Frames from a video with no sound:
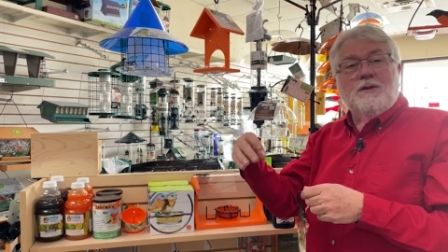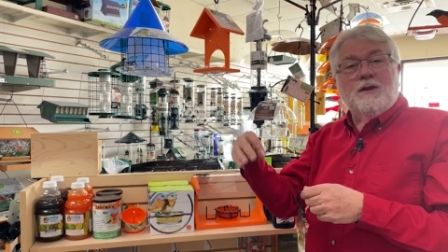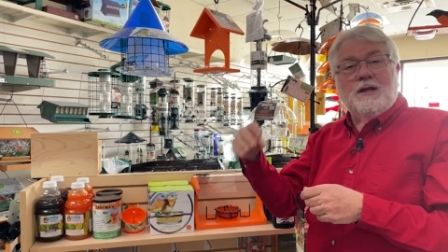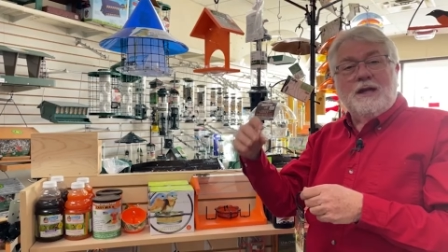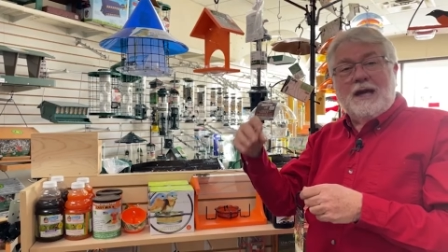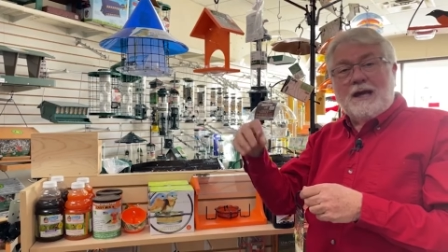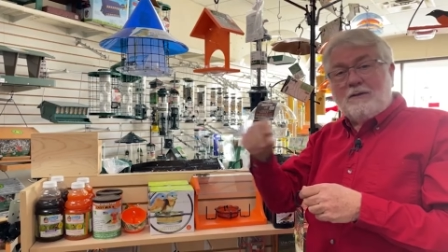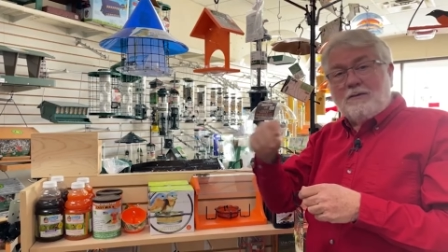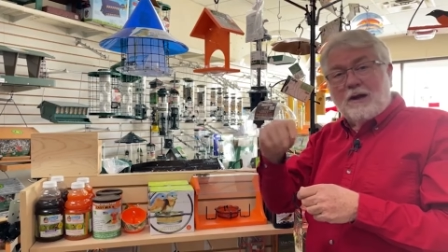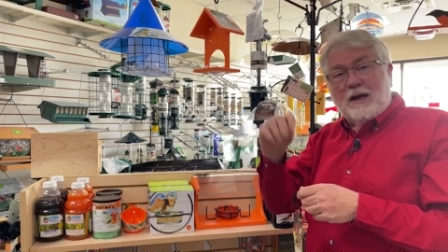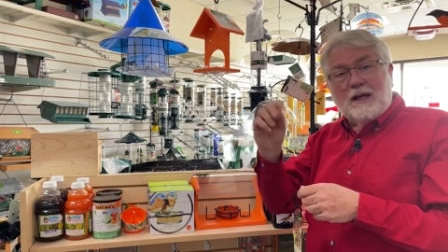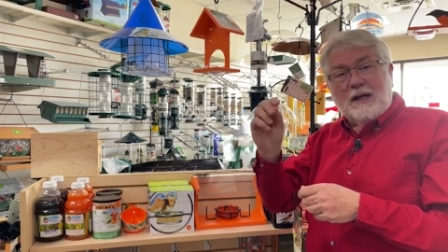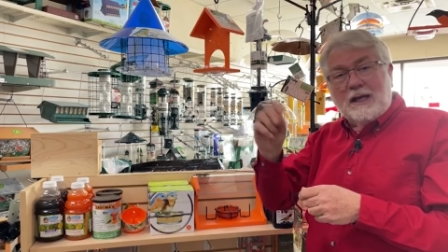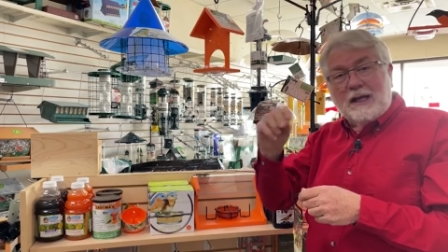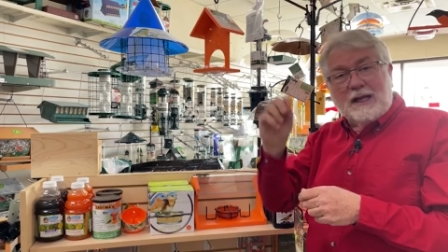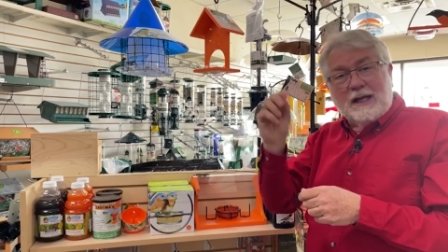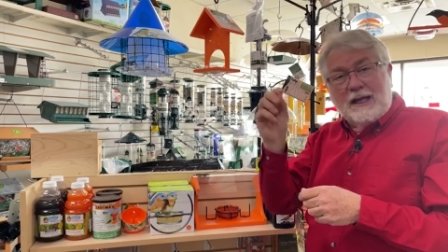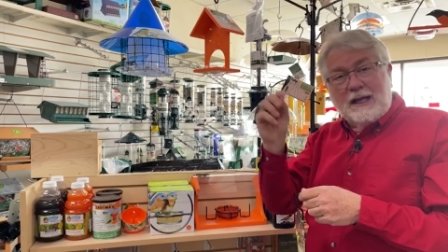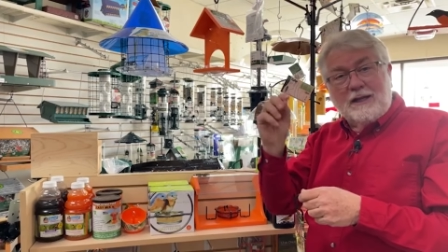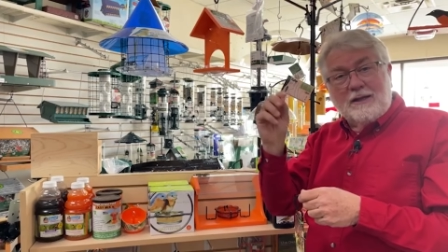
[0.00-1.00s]
the deck
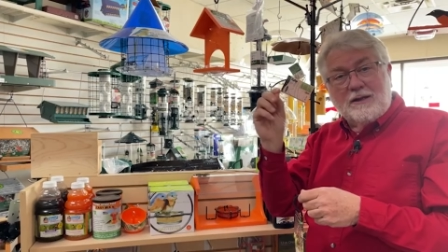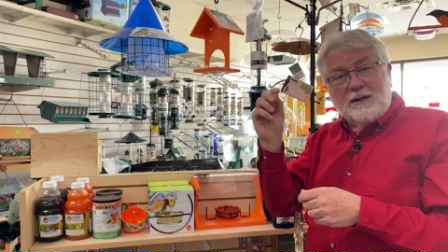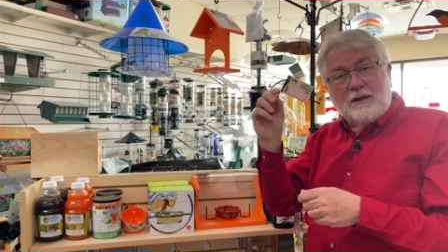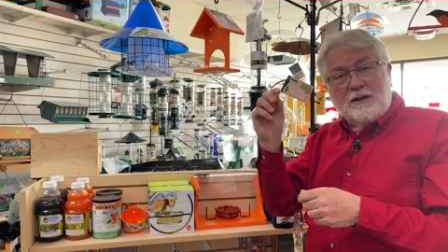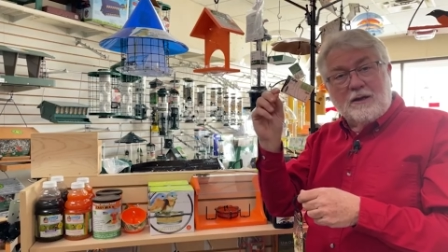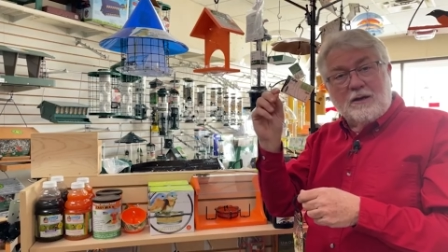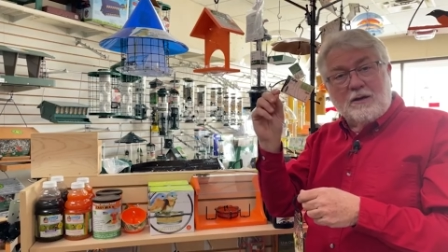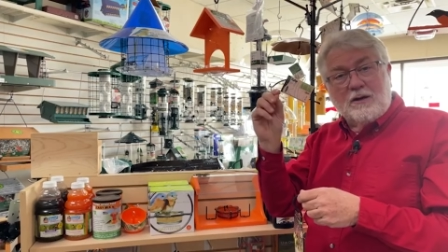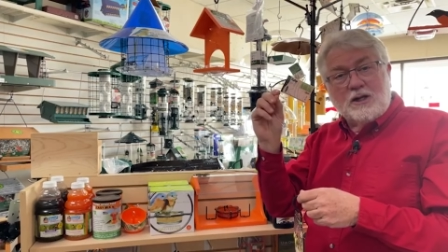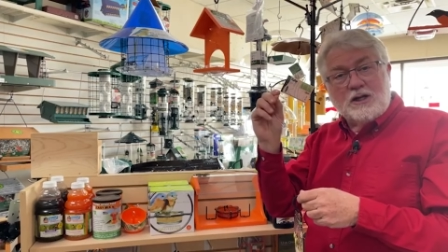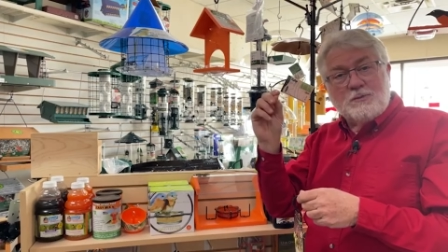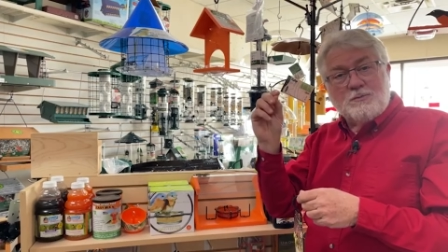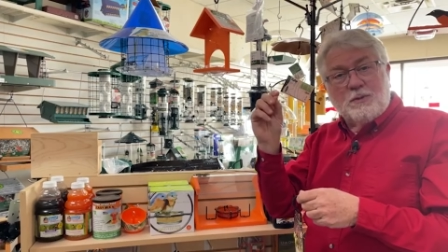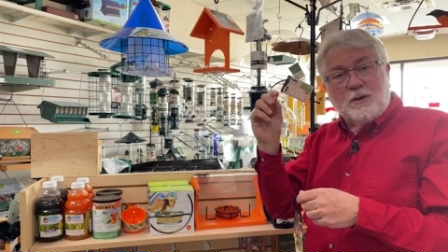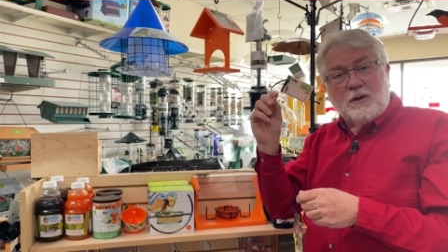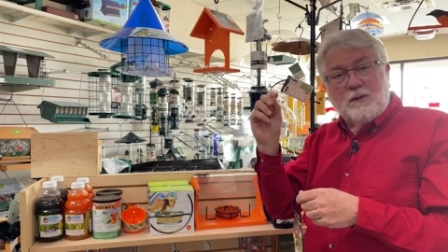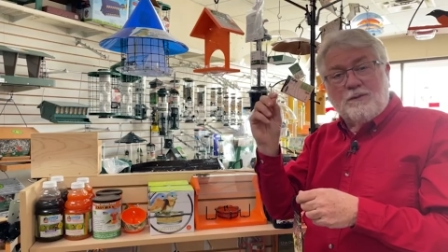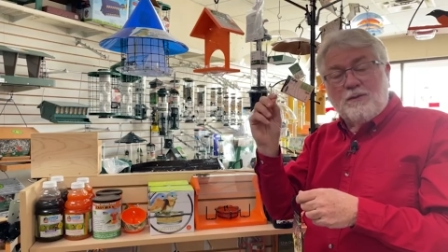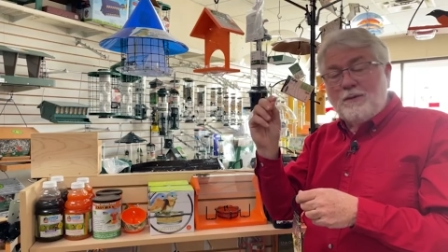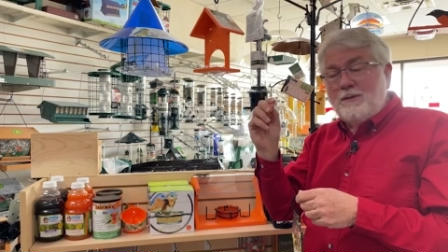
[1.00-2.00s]
railing and eat the orange
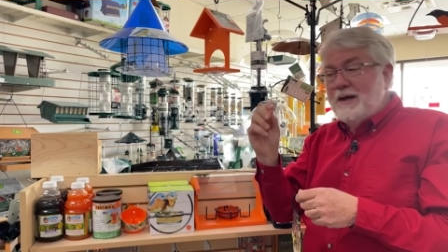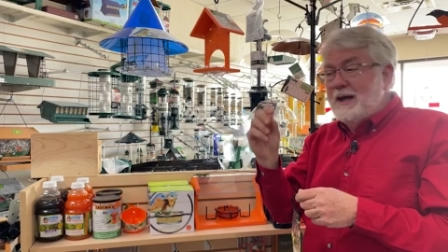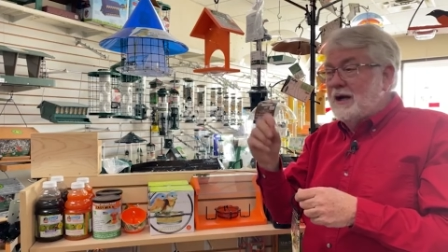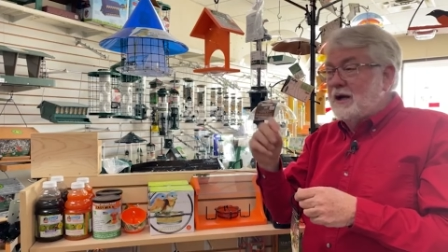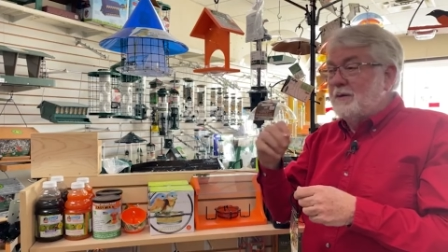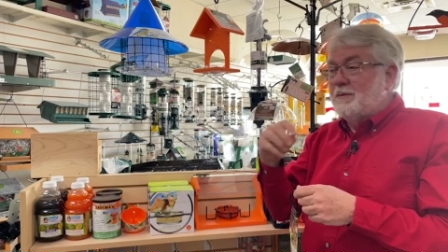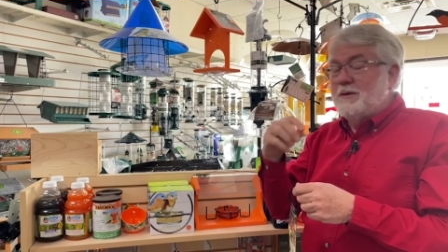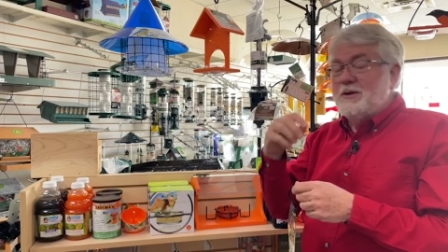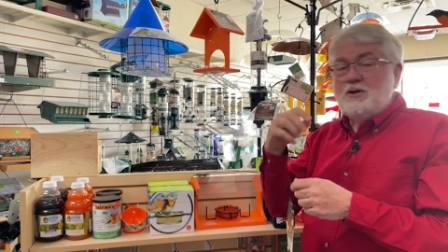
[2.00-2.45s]
pulp from there.